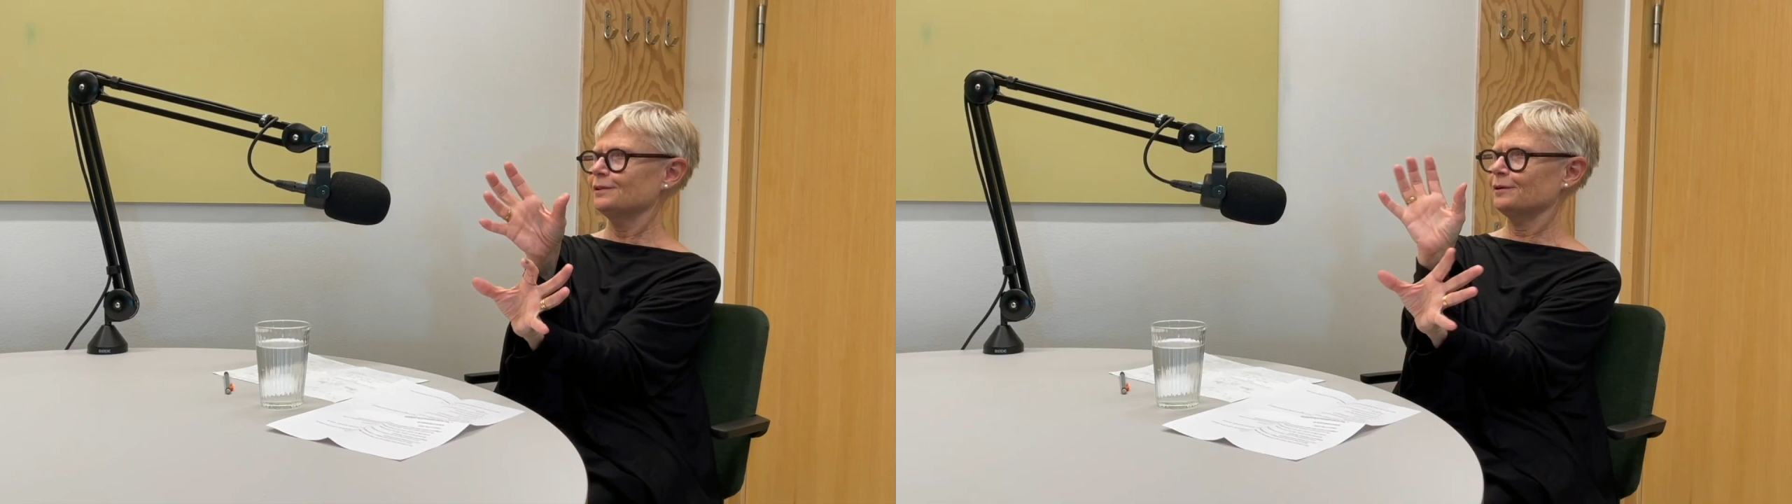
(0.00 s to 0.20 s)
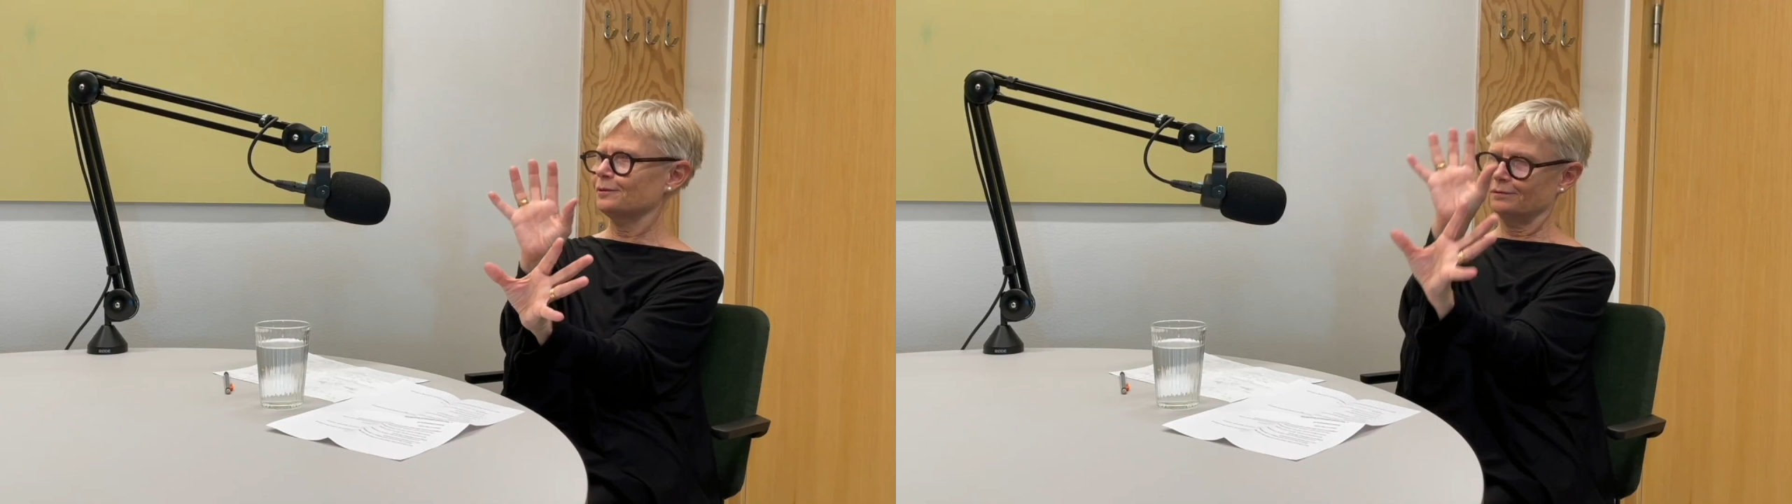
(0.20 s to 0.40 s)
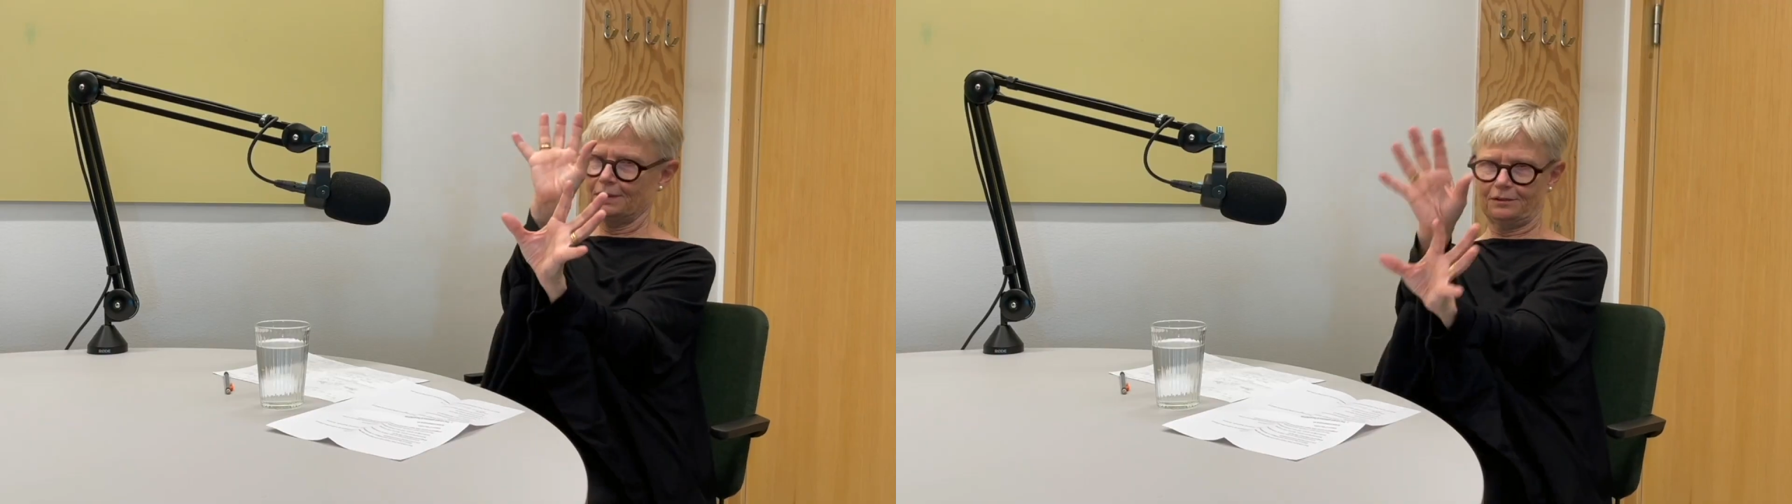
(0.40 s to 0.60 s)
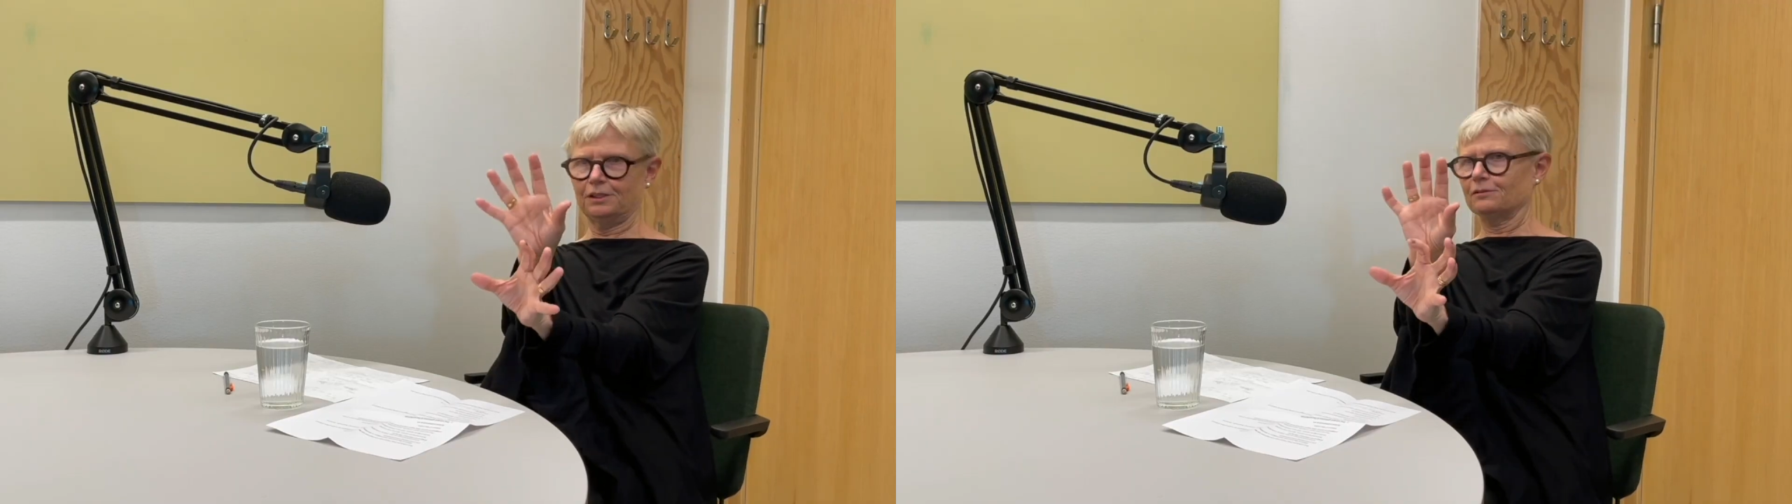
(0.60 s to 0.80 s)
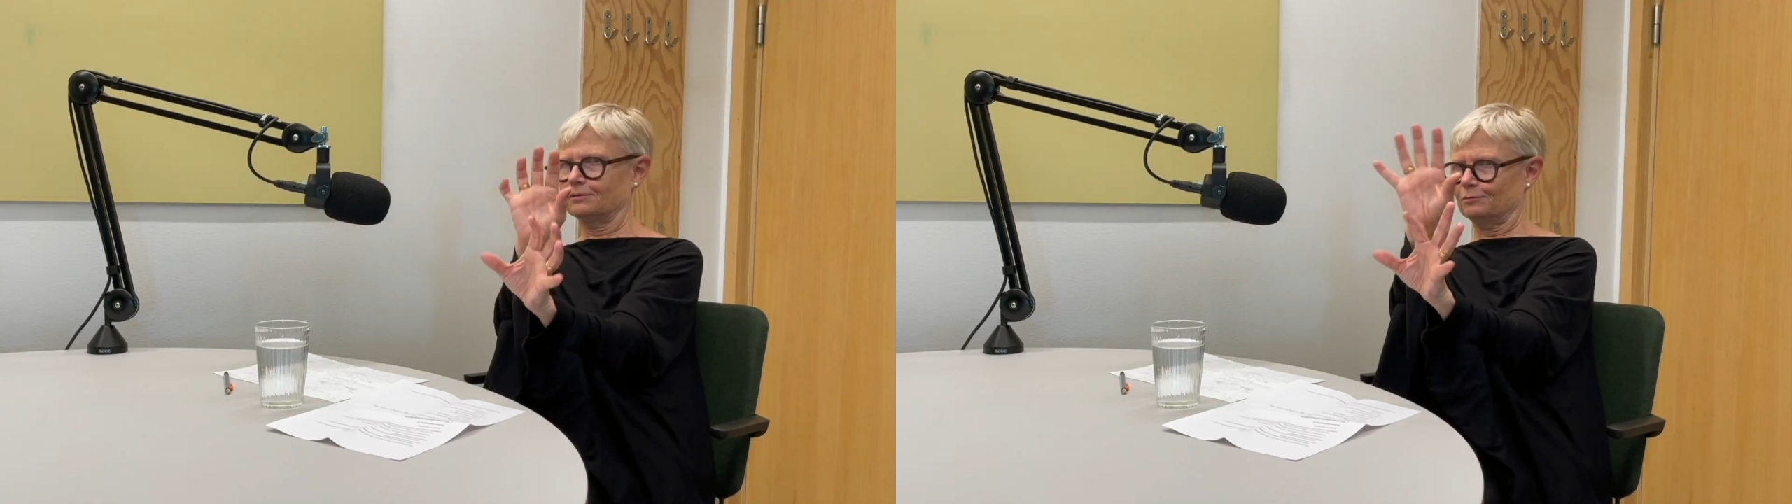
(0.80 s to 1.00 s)
Now
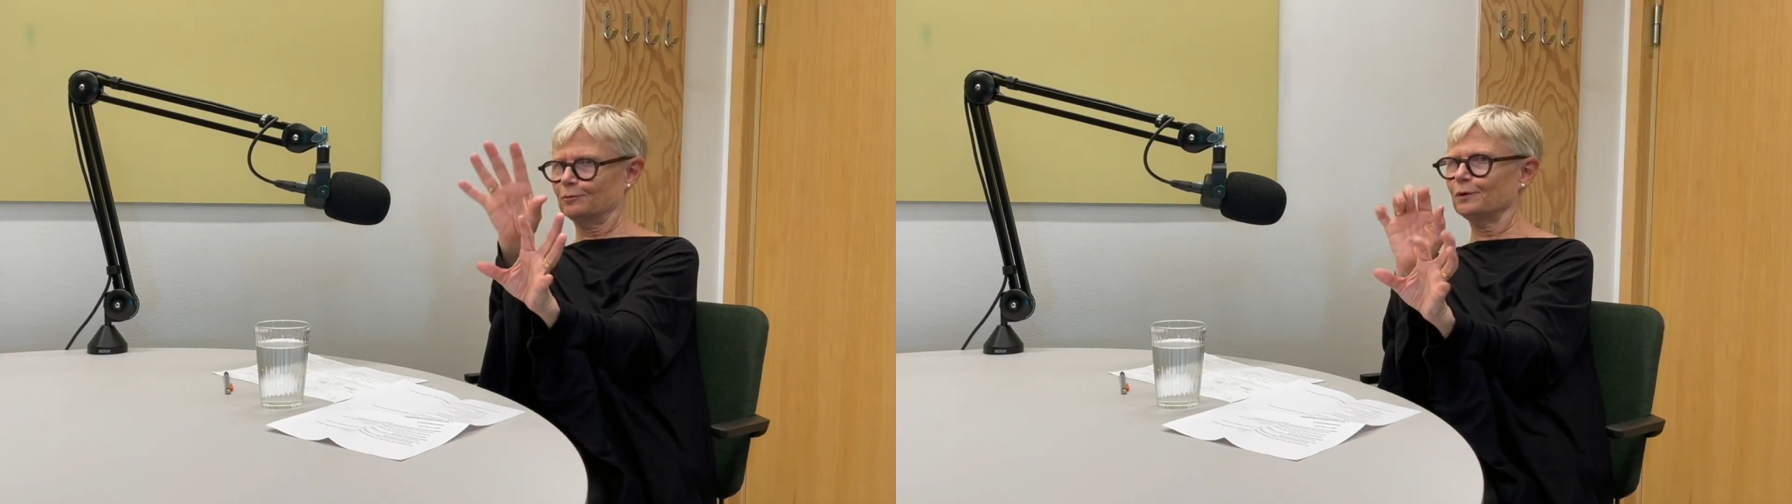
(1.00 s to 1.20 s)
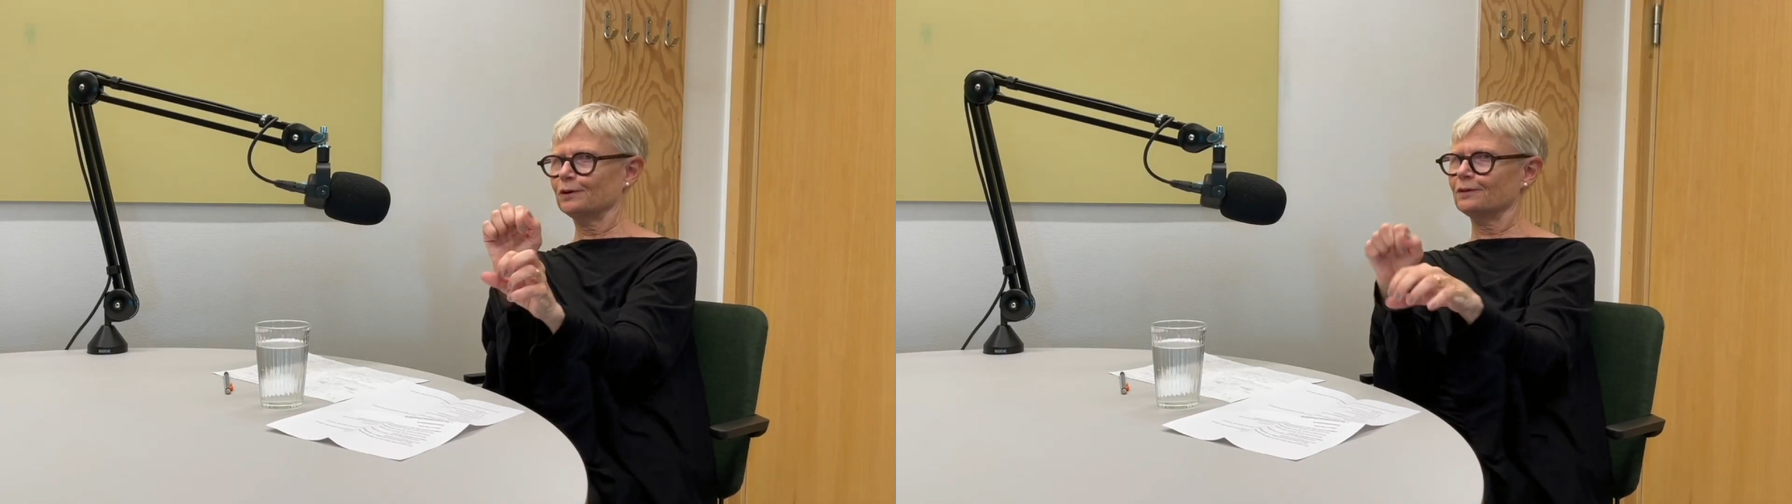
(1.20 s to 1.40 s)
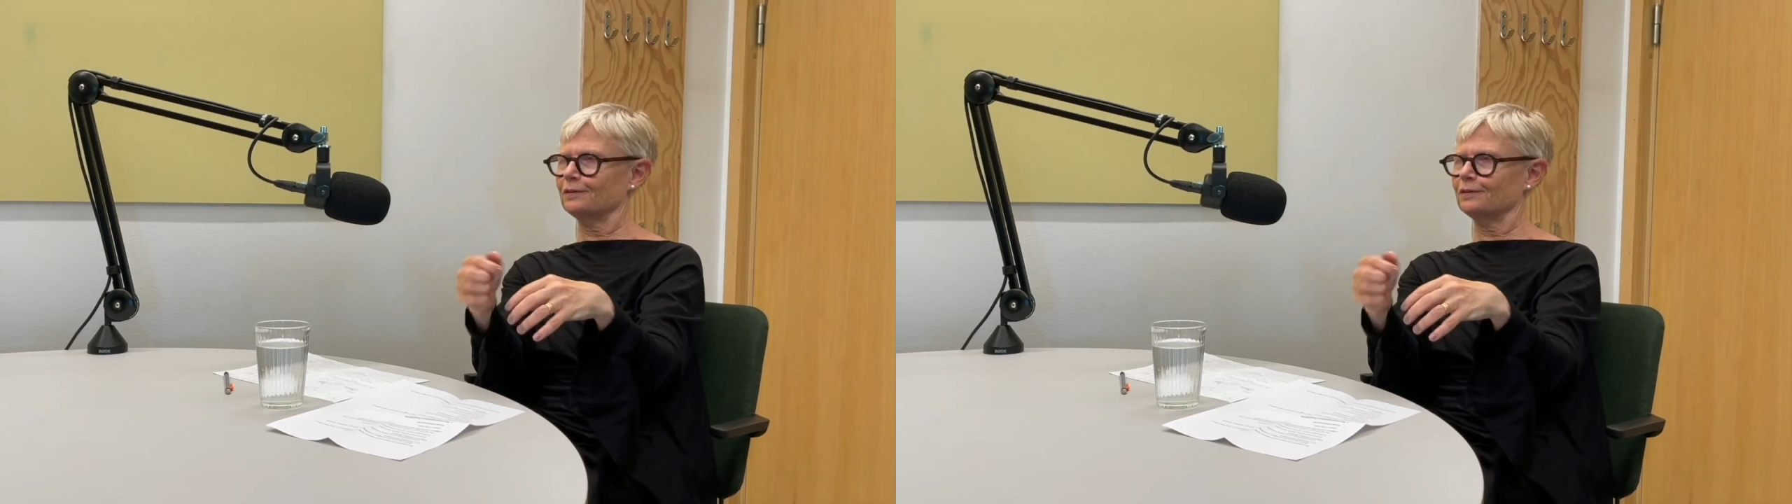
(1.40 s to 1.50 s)
just work